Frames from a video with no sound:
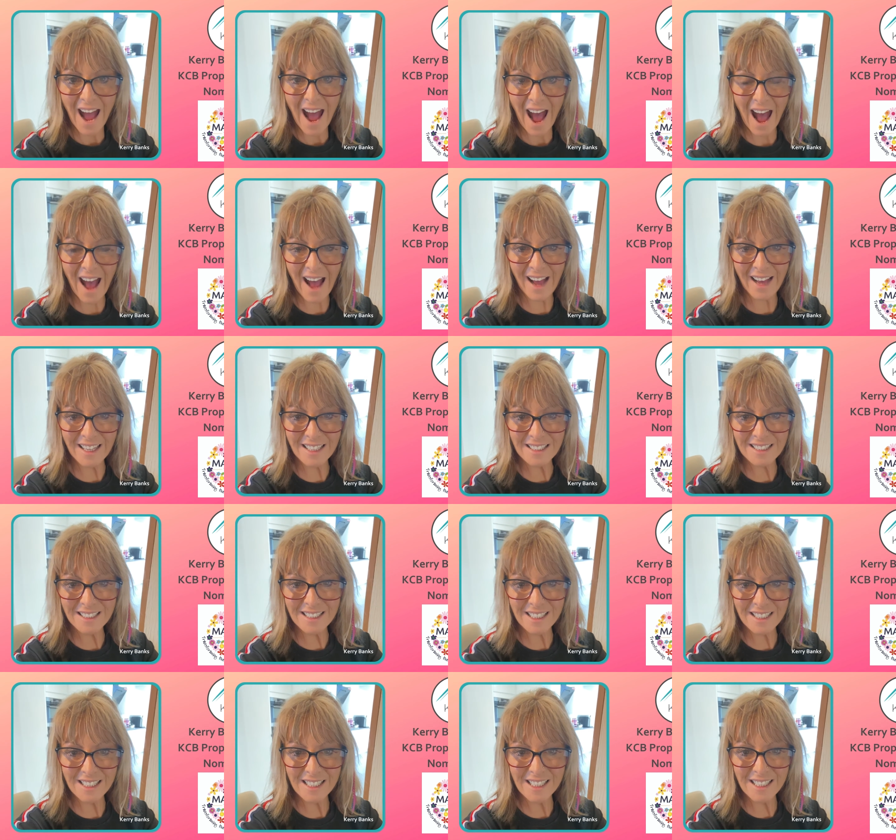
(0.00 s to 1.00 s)
And
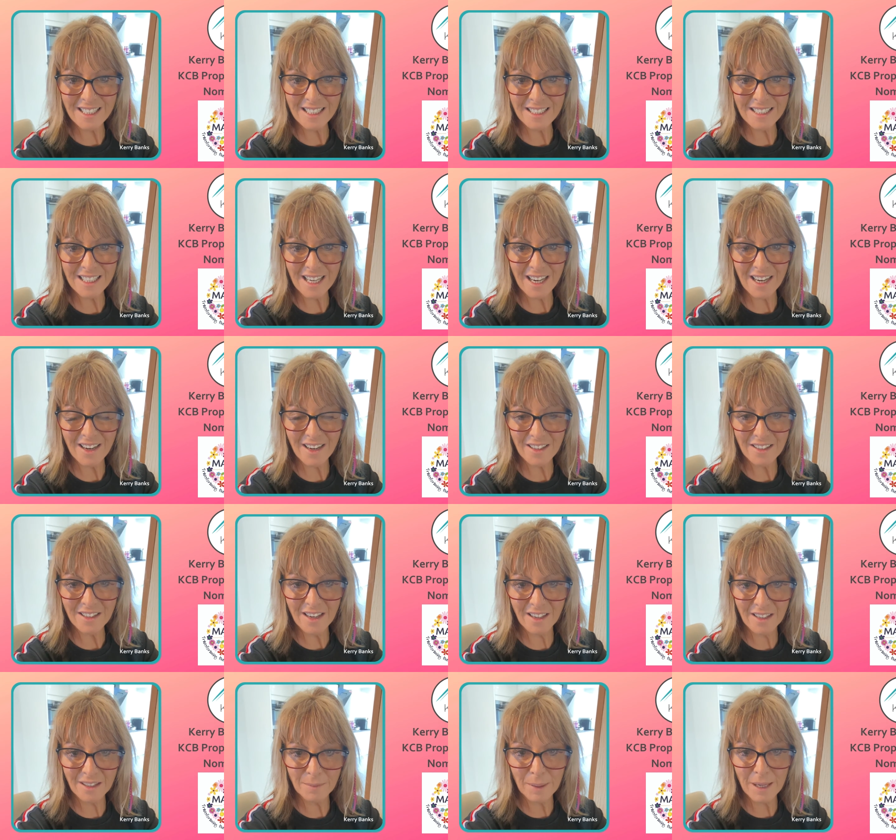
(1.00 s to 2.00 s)
these are
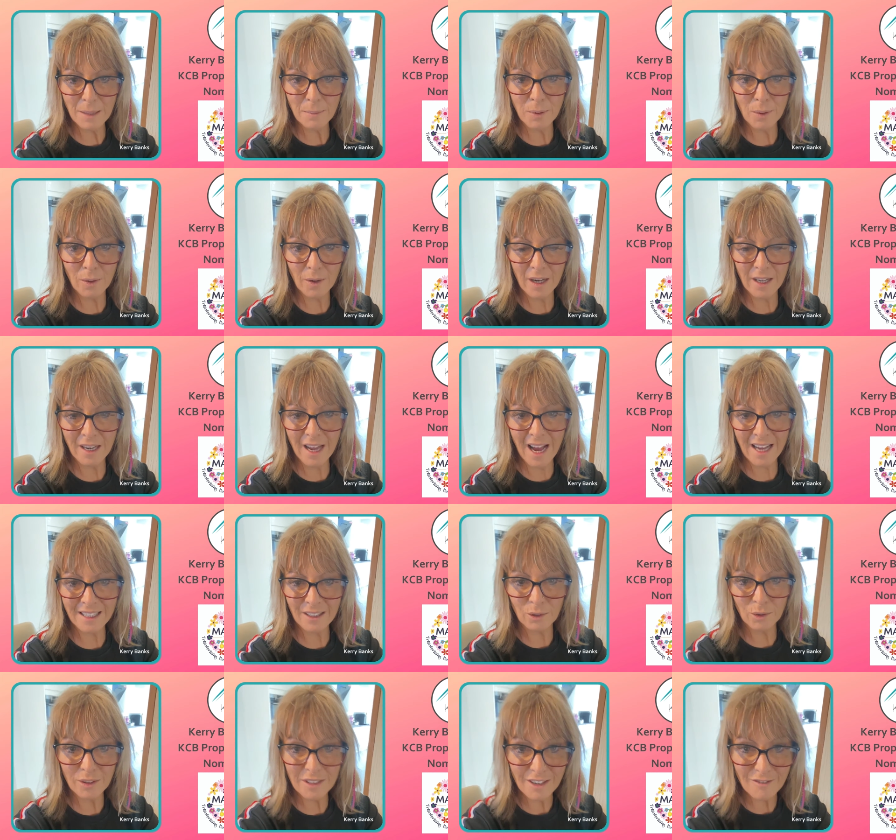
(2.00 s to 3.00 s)
young people and
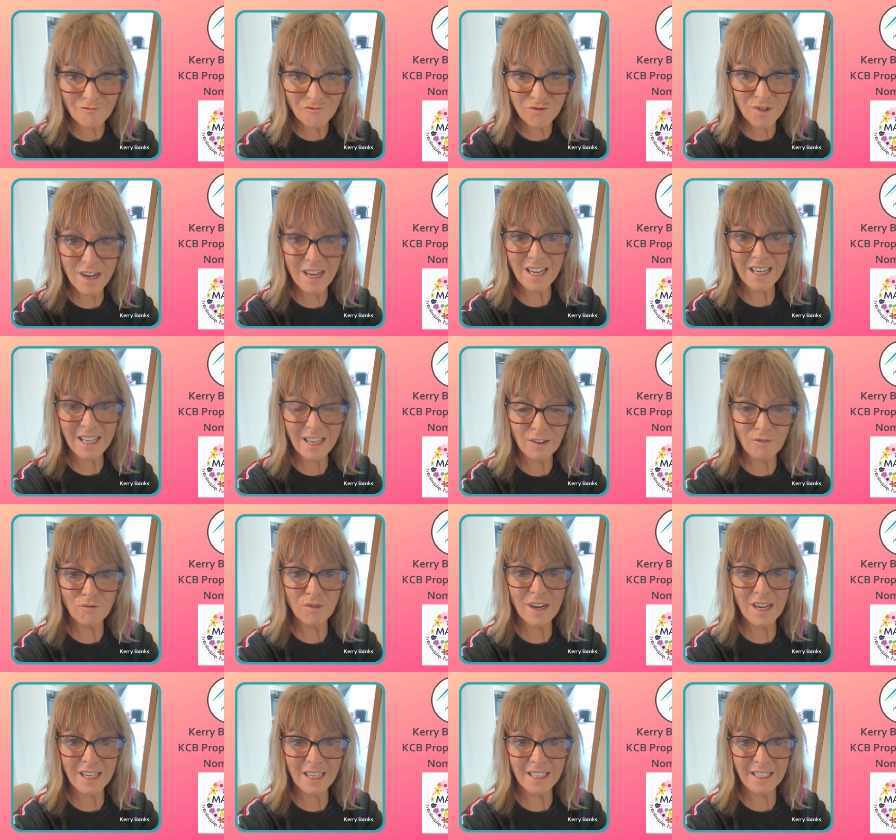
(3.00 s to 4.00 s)
adults that really,
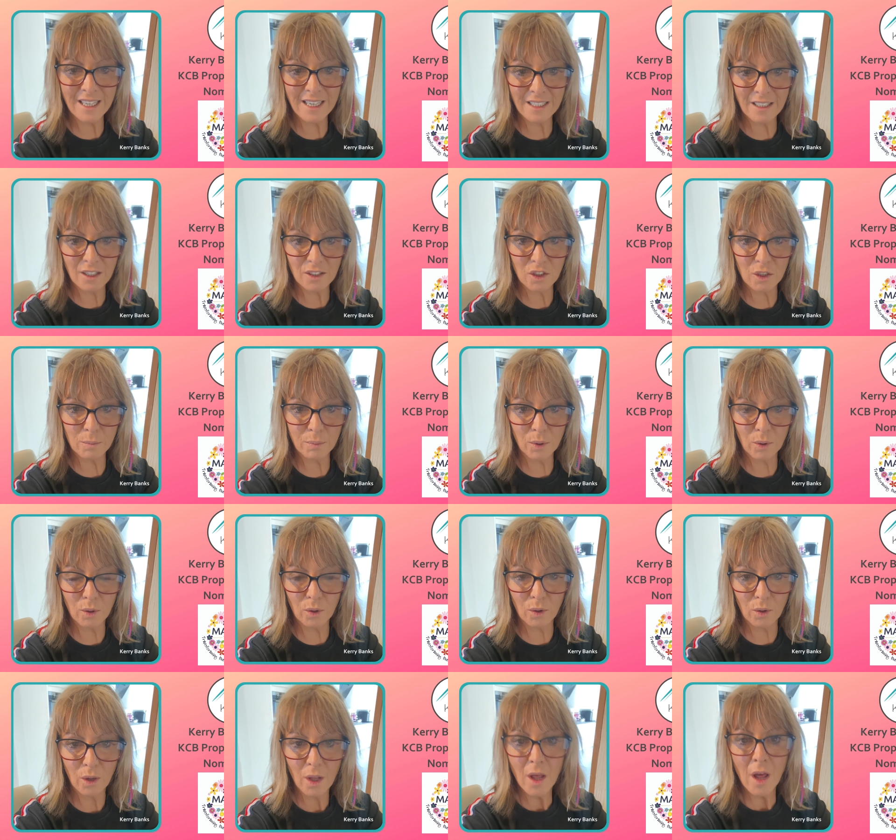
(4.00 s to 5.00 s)
really need our
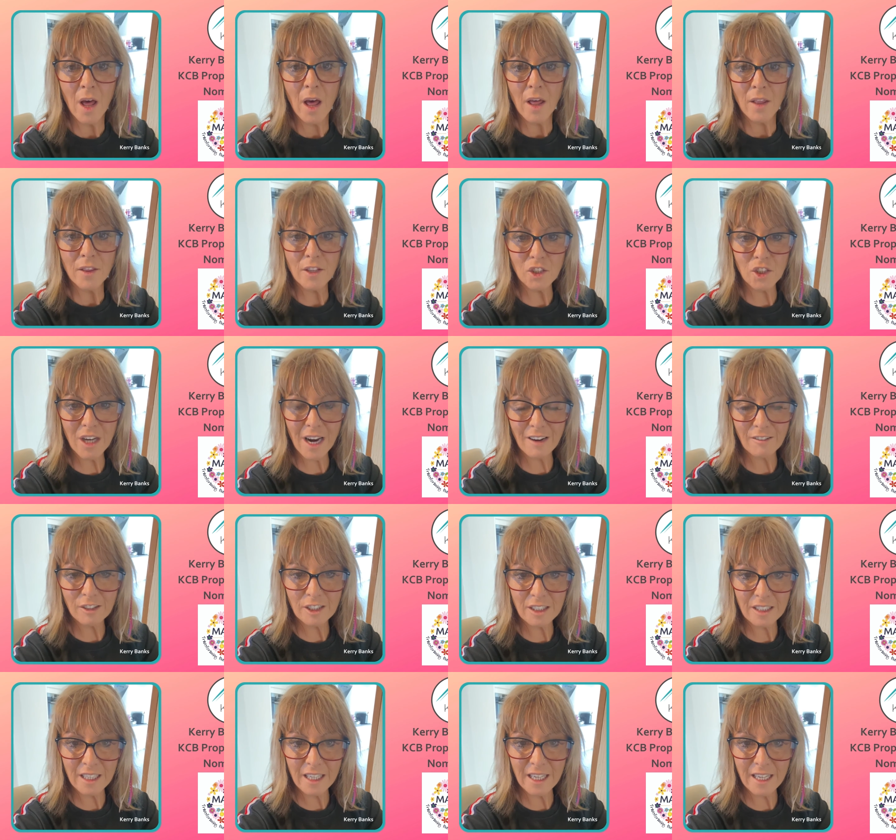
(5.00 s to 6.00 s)
support. The
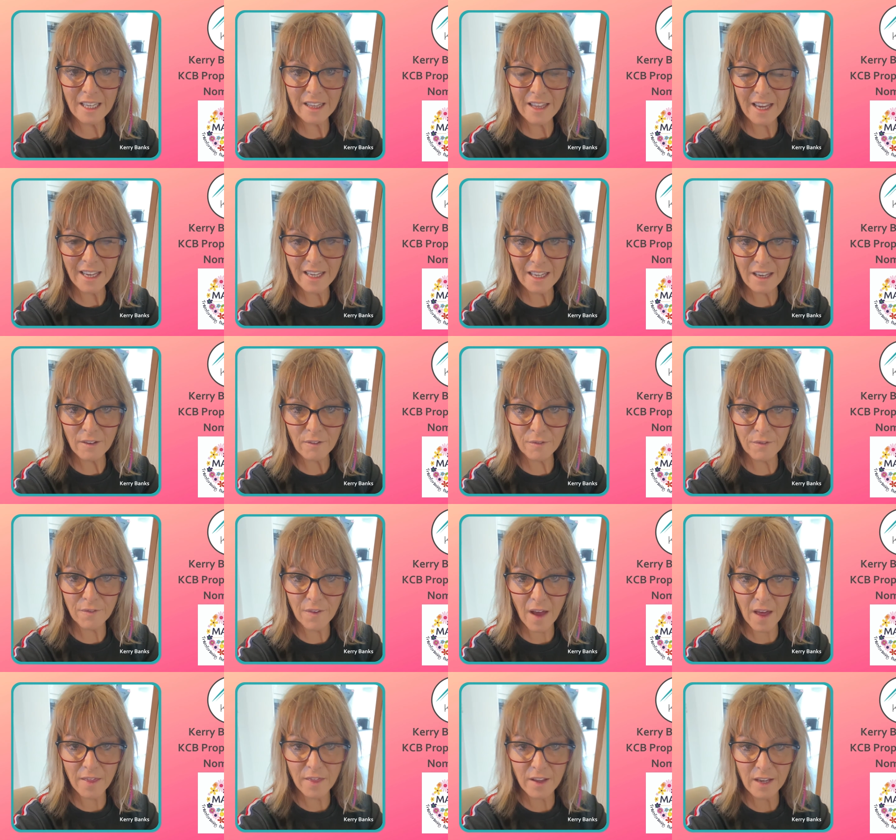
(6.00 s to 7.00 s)
charity, they give
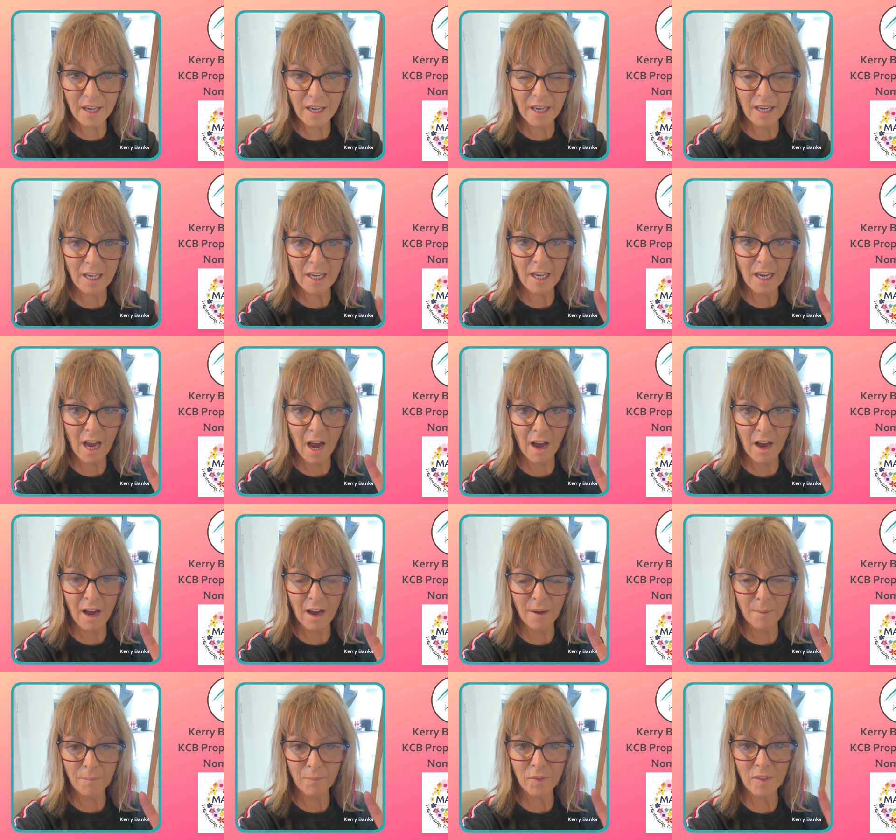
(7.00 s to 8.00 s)

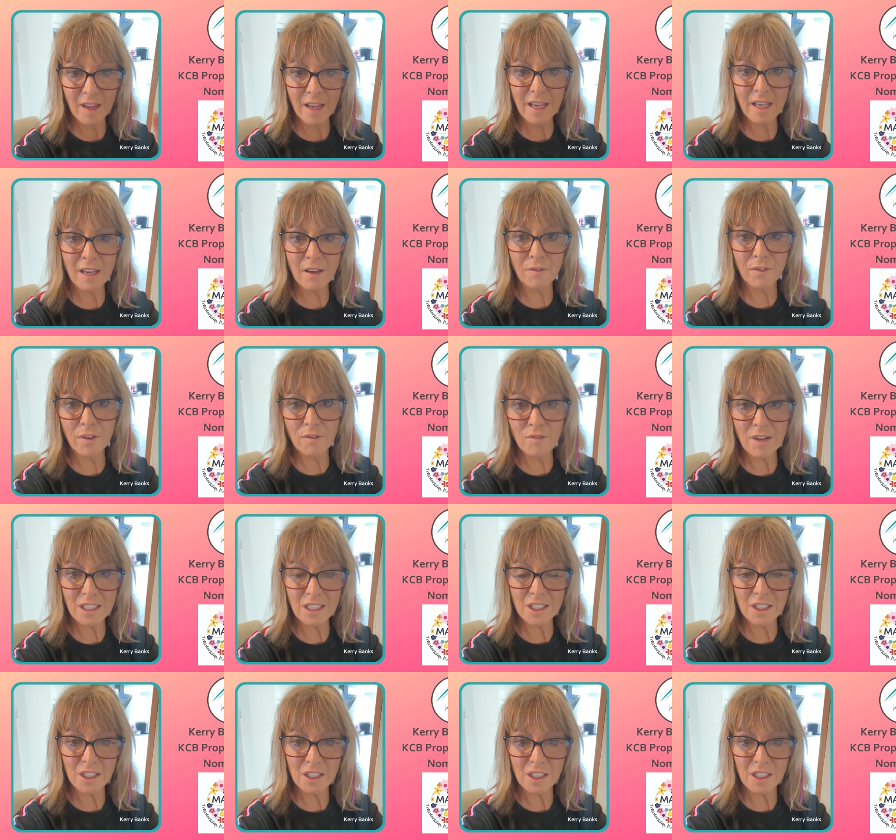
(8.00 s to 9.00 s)
the
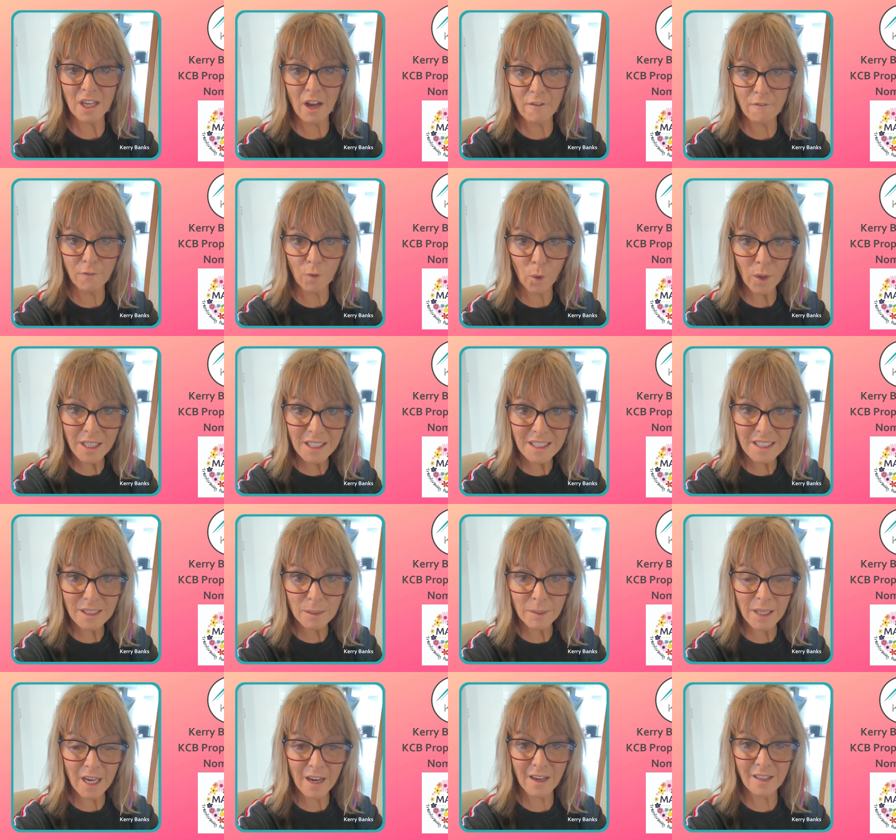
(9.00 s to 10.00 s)
residents a voice to
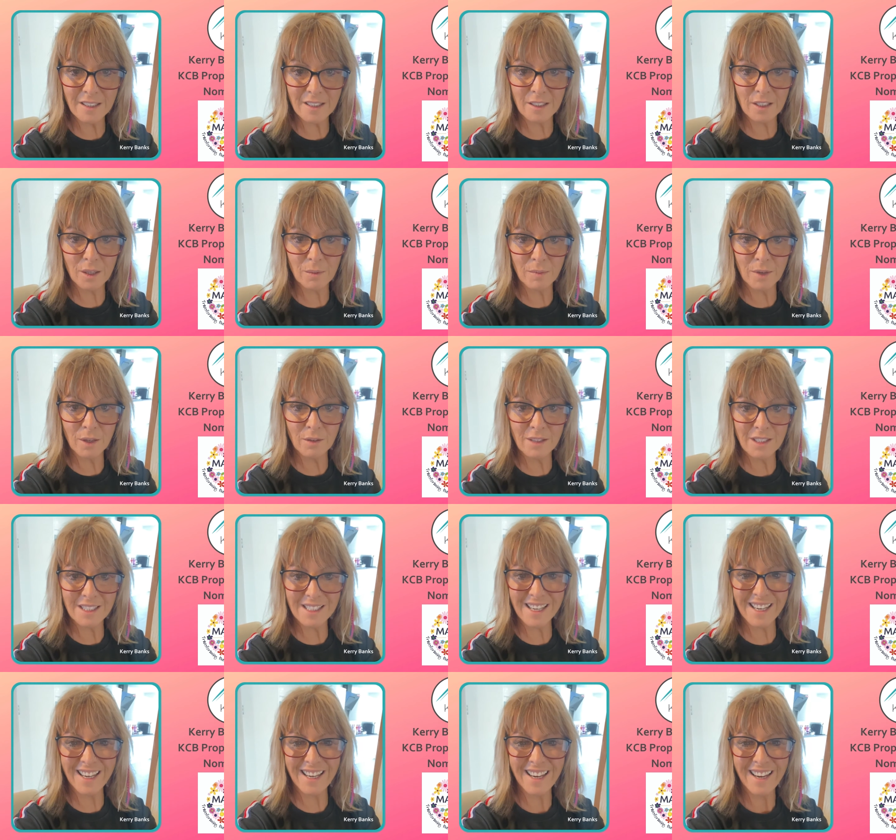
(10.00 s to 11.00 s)
be heard in the
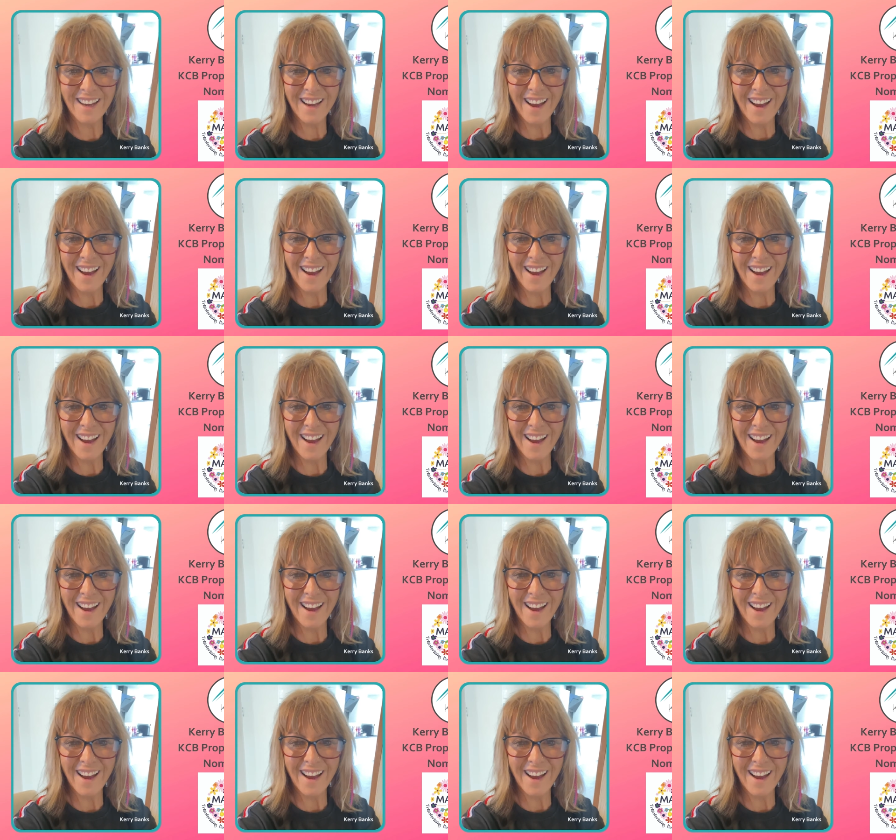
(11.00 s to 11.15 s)
community.